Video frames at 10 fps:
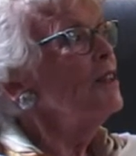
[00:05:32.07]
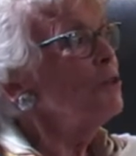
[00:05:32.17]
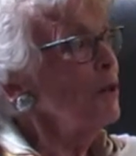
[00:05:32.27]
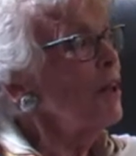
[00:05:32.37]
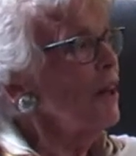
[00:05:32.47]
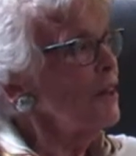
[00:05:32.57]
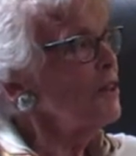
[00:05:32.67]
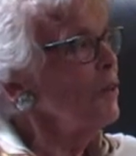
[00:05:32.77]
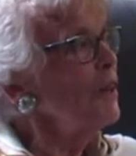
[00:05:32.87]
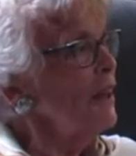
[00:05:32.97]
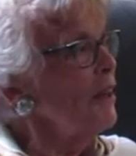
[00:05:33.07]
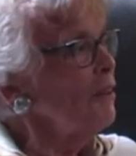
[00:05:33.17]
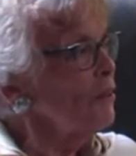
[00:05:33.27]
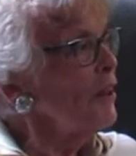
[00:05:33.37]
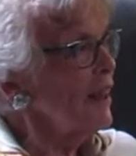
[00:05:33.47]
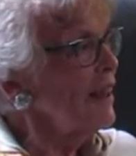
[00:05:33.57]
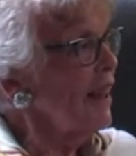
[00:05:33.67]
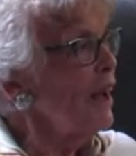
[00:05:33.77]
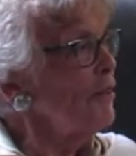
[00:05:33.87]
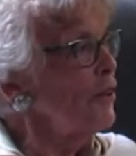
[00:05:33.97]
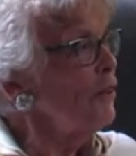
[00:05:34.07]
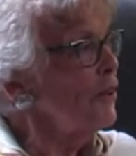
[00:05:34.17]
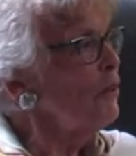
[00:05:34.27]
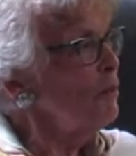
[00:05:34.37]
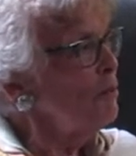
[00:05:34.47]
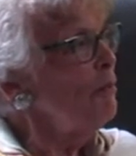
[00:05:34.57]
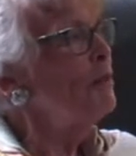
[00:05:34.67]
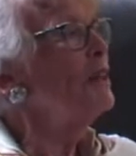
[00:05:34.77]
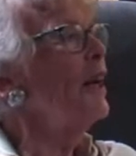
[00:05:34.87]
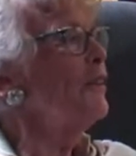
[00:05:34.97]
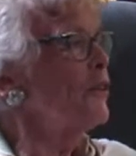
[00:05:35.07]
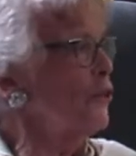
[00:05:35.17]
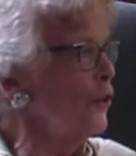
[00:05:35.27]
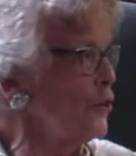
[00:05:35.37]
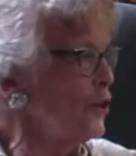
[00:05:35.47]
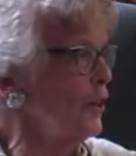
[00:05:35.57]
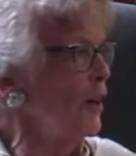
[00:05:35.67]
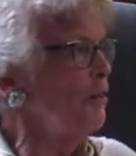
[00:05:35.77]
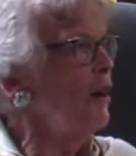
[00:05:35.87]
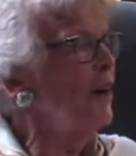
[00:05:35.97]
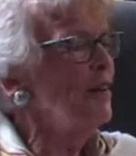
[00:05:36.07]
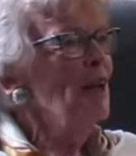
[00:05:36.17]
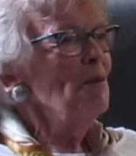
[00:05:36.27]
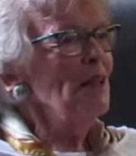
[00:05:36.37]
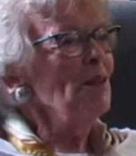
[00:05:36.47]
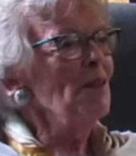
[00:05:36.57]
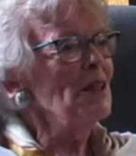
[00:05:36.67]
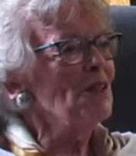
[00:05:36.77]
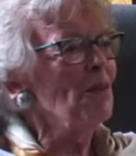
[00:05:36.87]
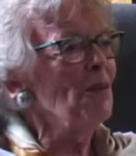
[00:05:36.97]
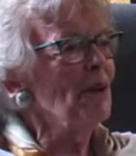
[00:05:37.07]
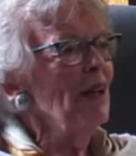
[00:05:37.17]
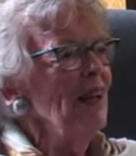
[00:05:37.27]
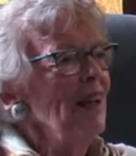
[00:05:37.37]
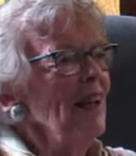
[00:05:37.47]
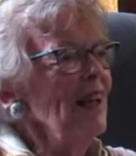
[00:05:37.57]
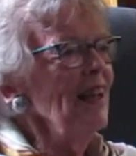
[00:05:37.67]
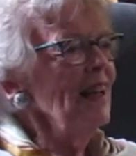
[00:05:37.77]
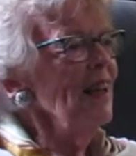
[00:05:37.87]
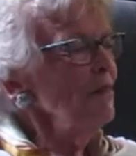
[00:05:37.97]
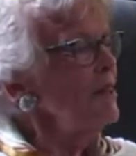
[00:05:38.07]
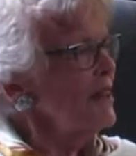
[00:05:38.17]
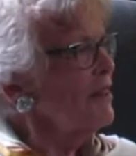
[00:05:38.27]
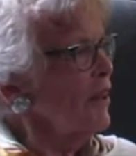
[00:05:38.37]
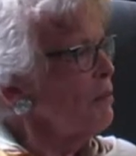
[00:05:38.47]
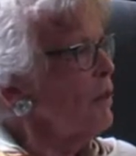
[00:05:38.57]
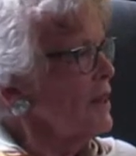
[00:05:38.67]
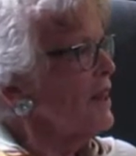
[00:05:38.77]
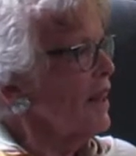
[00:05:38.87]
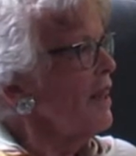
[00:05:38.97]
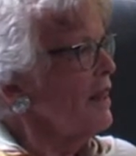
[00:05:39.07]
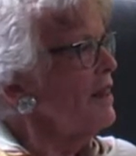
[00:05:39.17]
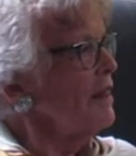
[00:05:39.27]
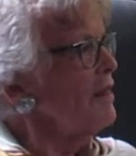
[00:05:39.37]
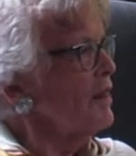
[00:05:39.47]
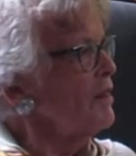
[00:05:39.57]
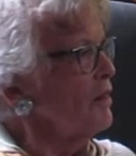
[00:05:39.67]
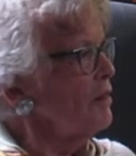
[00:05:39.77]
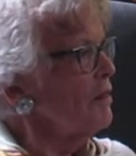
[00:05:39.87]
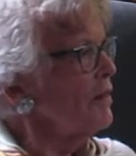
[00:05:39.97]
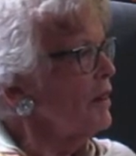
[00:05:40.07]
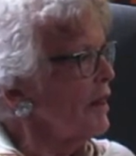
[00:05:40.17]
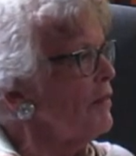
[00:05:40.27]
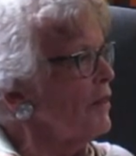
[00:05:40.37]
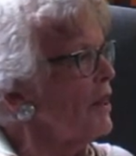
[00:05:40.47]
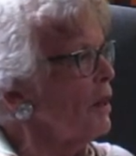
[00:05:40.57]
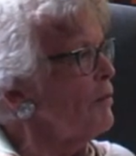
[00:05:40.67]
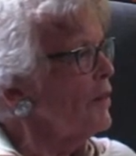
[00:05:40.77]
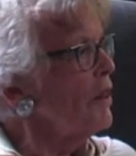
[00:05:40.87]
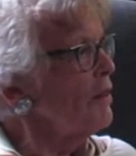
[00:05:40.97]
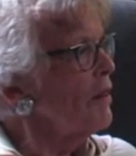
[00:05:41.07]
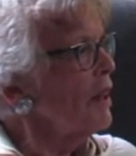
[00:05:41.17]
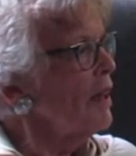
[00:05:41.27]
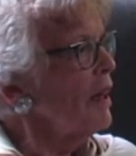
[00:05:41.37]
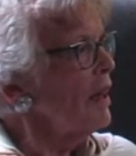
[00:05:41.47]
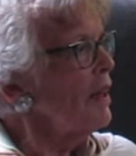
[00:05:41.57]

streetcars going down Laurier Avenue. You know, beside the church and around. But anyway, so it was a great place to live and come. You know, I